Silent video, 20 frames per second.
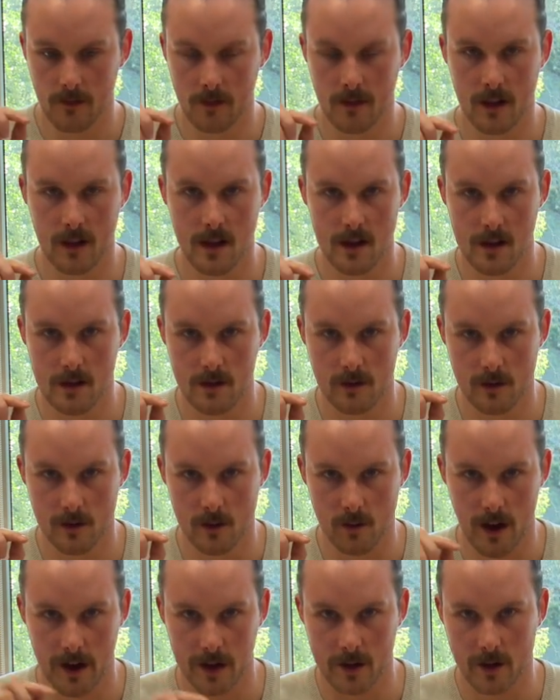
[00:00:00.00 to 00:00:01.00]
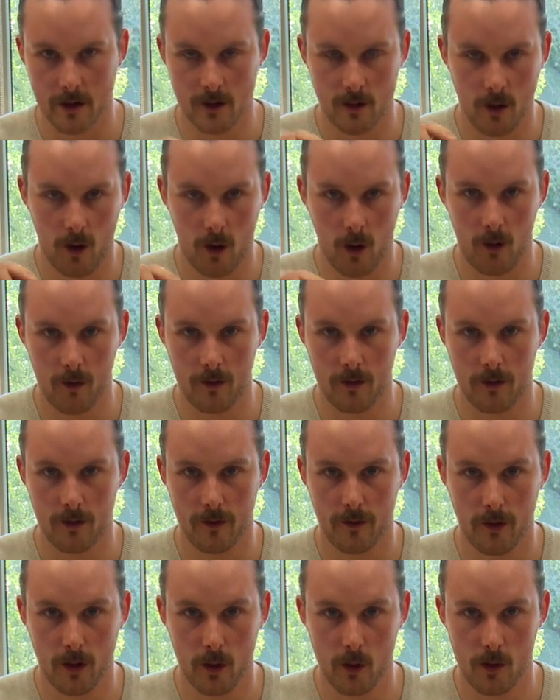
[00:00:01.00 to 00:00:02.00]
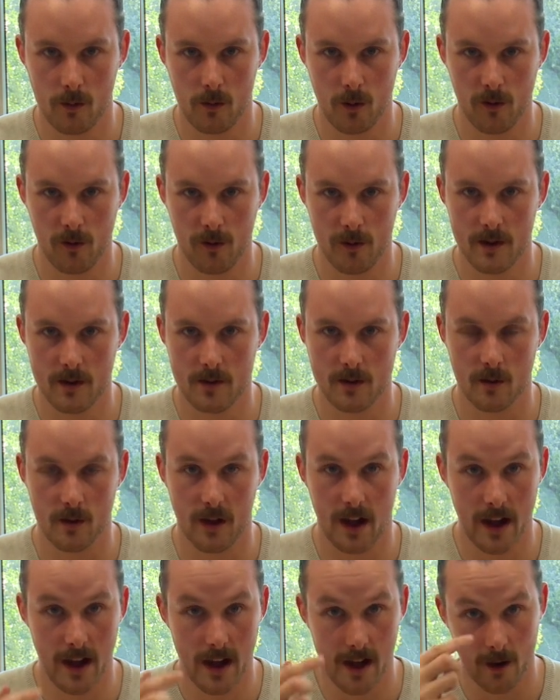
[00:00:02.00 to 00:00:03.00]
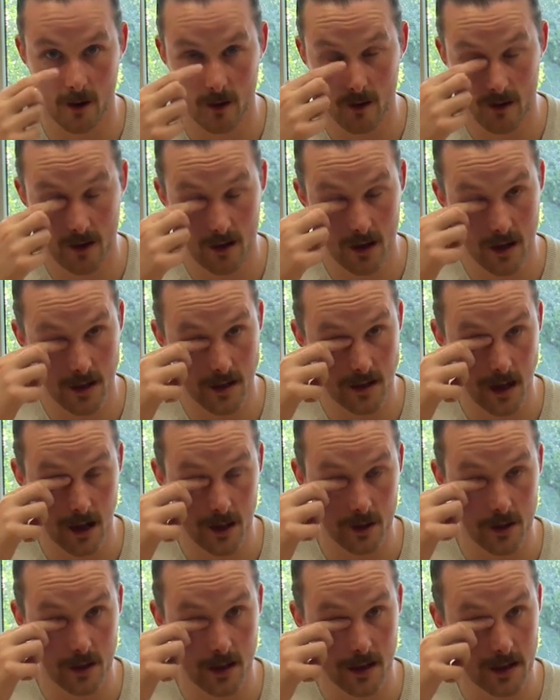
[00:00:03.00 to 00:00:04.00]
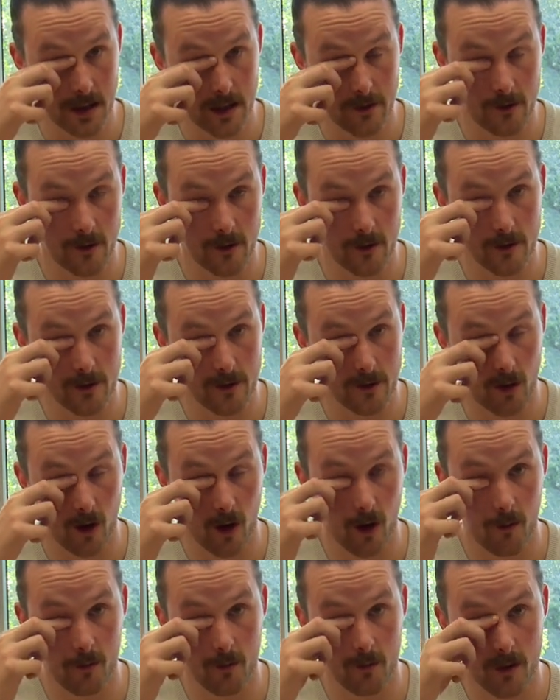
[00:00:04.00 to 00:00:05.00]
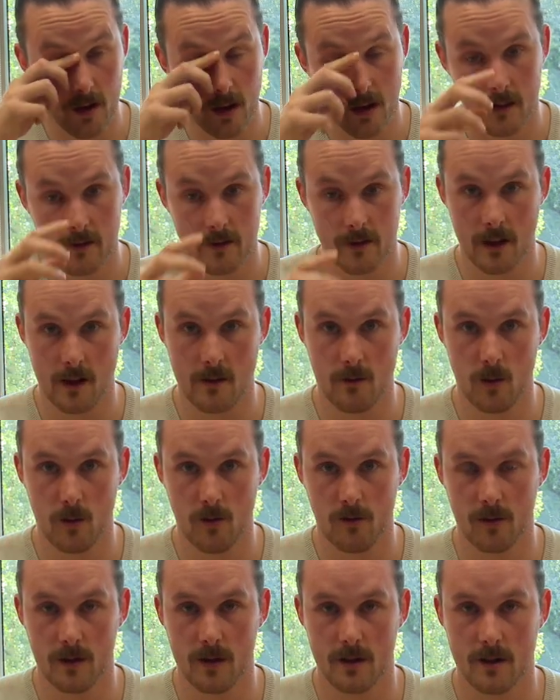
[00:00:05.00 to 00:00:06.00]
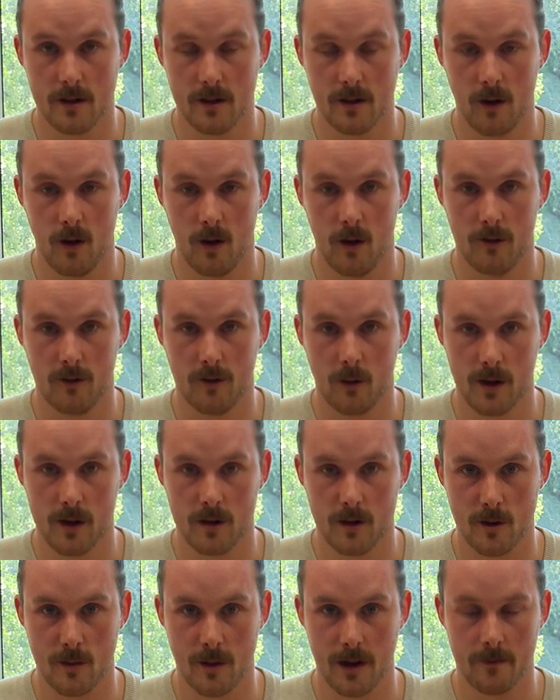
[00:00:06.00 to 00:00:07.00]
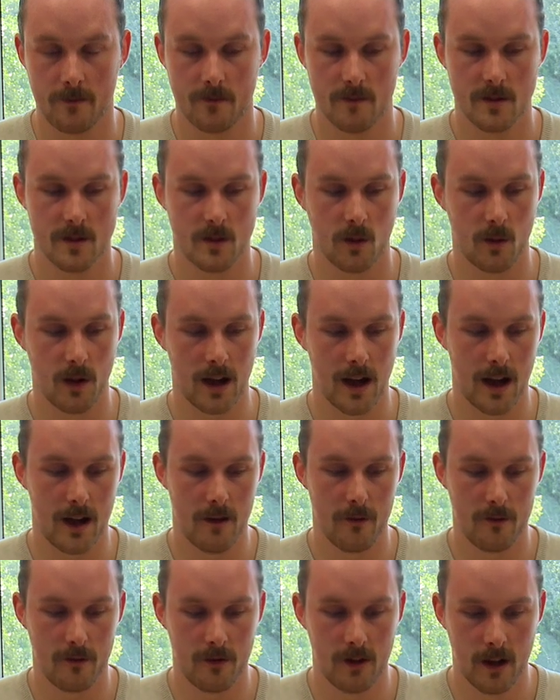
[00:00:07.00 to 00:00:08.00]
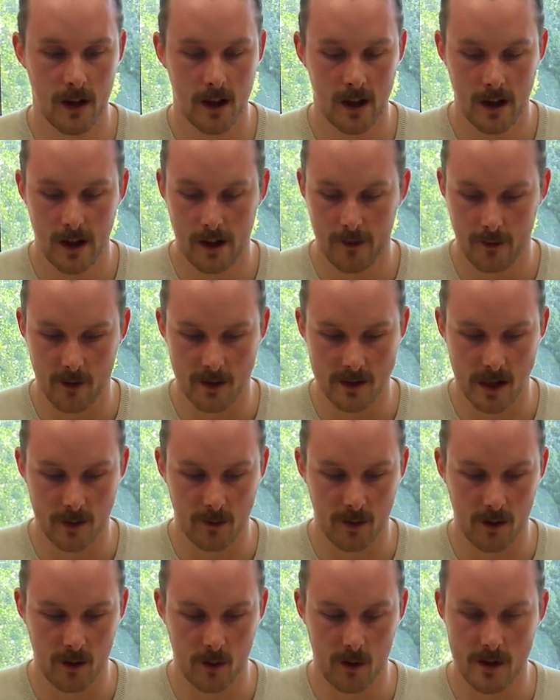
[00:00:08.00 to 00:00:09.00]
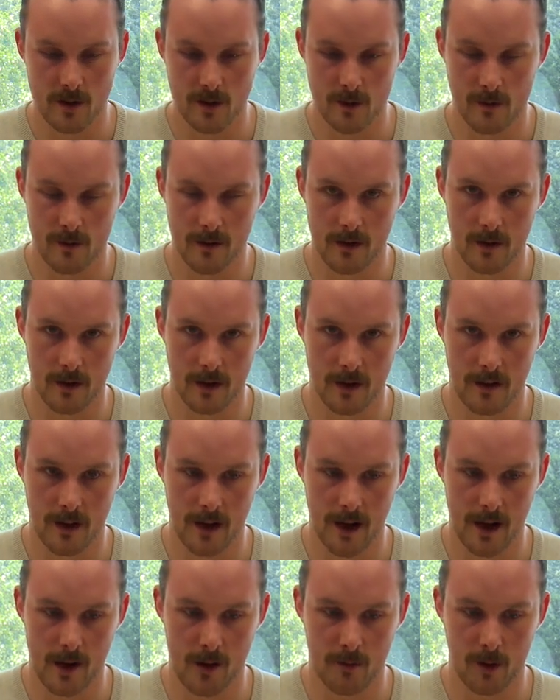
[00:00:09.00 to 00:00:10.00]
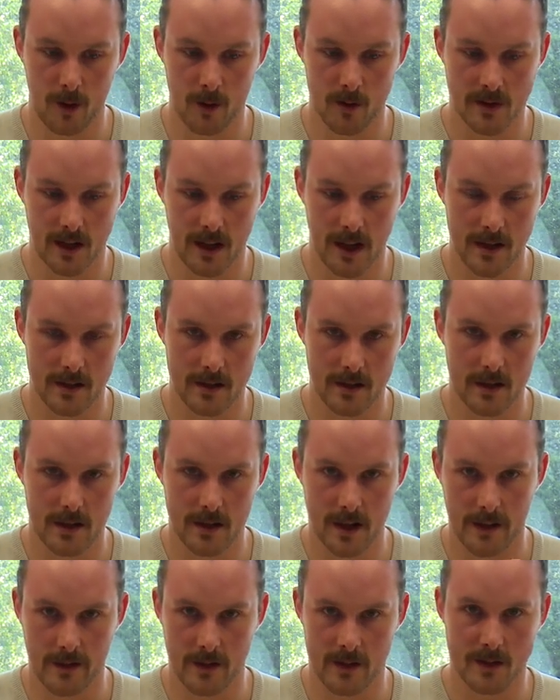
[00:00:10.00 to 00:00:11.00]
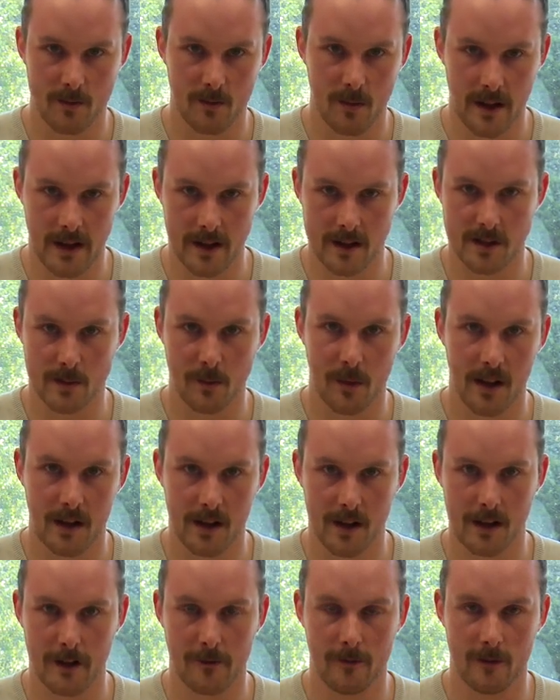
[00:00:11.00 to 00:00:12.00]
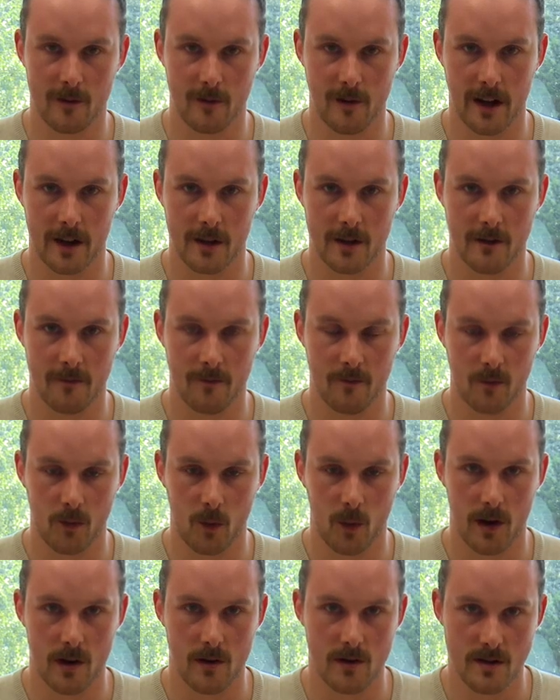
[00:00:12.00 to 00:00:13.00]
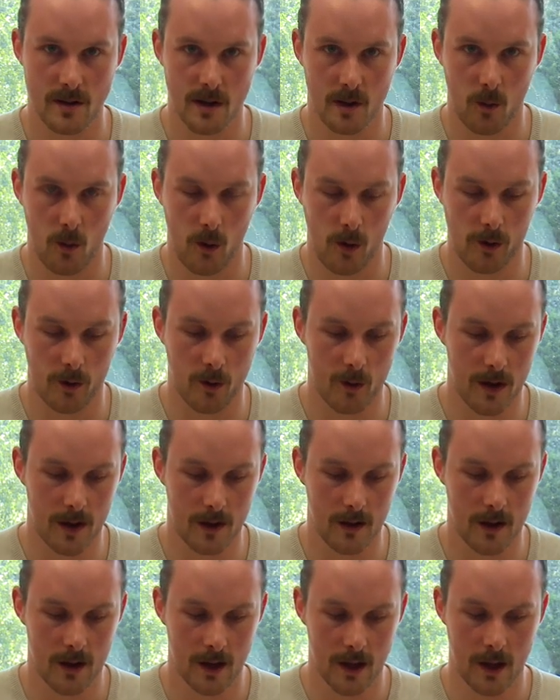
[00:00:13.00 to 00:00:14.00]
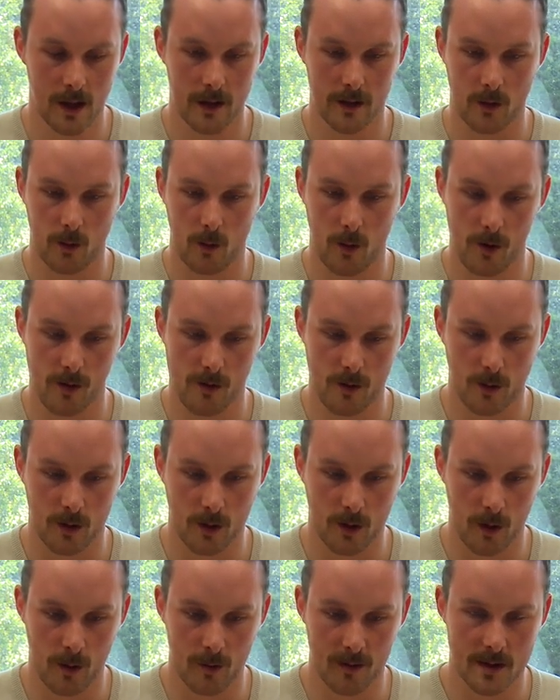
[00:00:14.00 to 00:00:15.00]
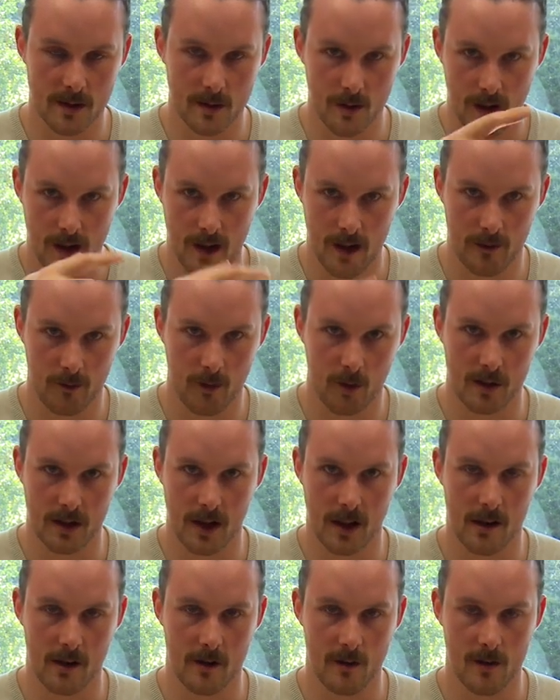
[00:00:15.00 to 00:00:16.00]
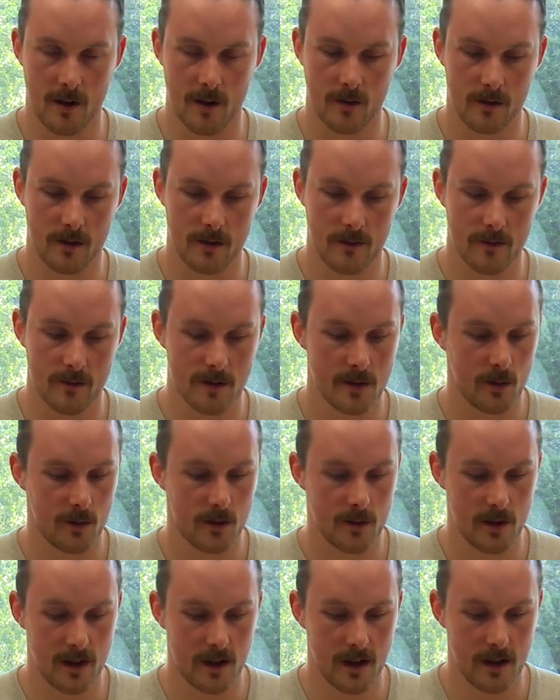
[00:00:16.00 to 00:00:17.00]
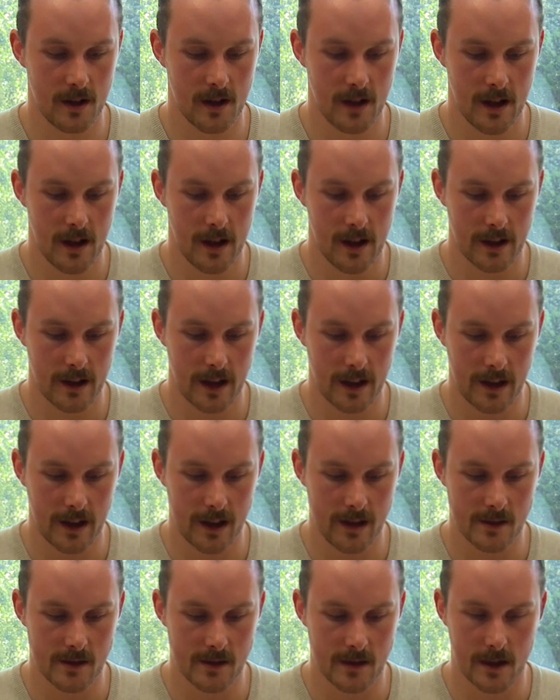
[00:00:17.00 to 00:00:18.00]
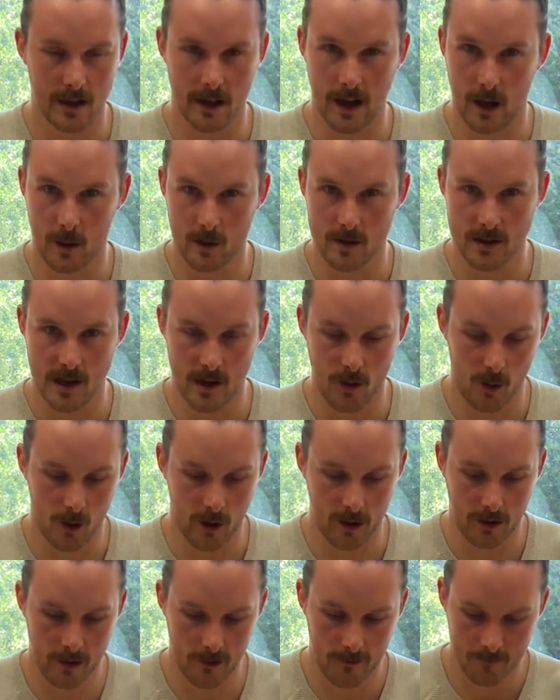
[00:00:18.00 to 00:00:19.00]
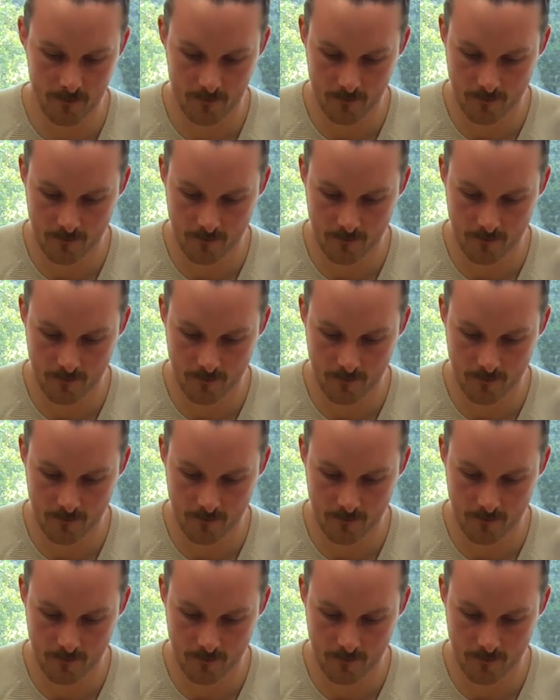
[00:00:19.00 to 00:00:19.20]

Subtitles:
the direction of the fluid movement, so the air, is actually different from the movement of the wind turbine. So we have, for example, in a wind turbine, the air blows against it and the blades spin in a different direction. Whereas in a water wheel, the water would come this way and rotate it around. So we're trying to get kids like, how does that work?